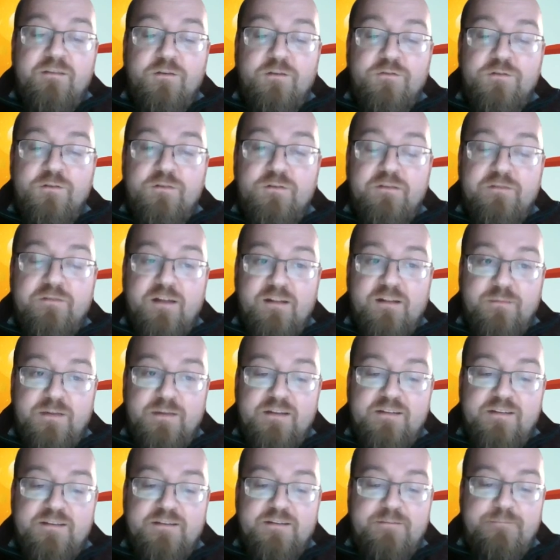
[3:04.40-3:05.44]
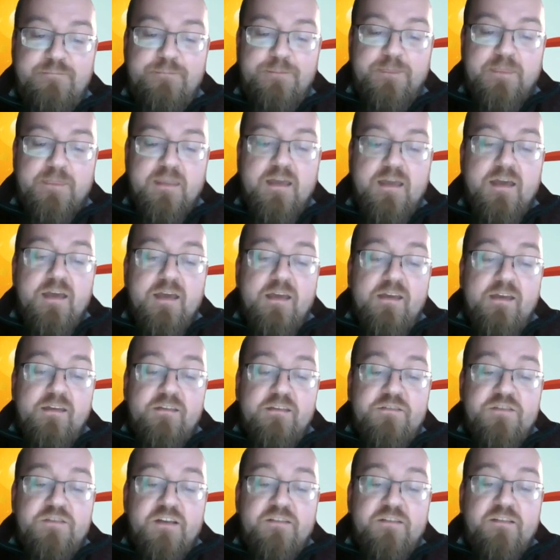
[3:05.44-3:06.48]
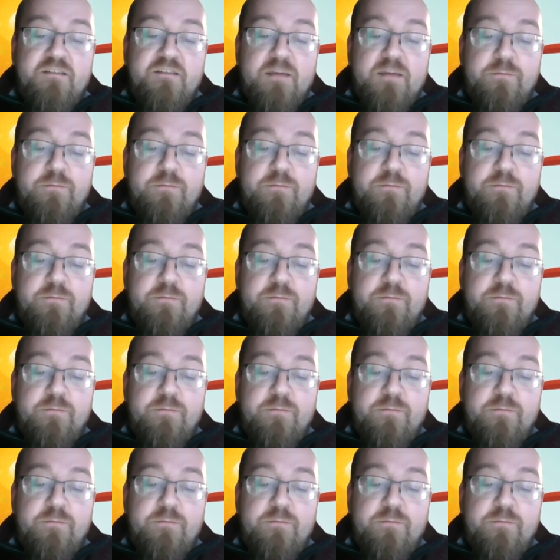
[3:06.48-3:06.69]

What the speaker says: social development. He suggested